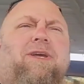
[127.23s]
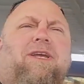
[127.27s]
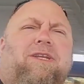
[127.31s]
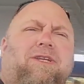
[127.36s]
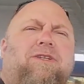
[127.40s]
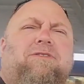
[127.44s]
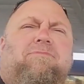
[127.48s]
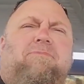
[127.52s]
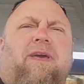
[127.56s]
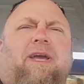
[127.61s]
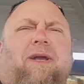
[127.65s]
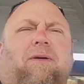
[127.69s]
I
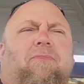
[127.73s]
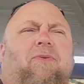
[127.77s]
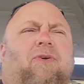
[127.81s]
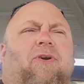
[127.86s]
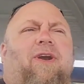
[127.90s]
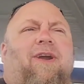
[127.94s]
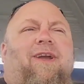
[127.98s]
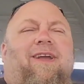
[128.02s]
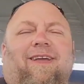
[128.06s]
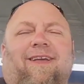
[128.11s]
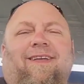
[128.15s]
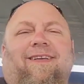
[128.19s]
just make them
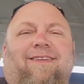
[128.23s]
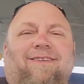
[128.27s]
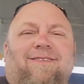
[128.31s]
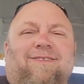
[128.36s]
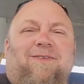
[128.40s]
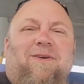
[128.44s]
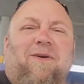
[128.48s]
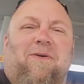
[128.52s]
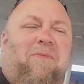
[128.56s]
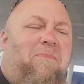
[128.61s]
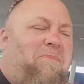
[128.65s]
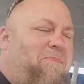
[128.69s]
work,
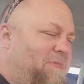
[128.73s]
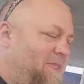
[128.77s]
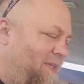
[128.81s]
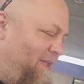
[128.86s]
so